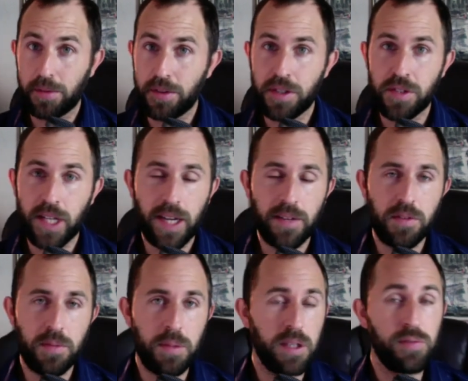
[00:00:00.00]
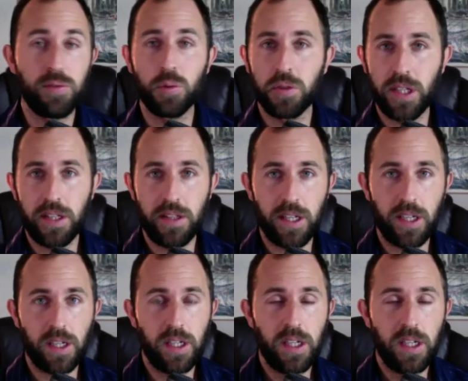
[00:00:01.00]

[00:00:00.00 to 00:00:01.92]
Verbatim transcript: It doesn't have to be a full day thing.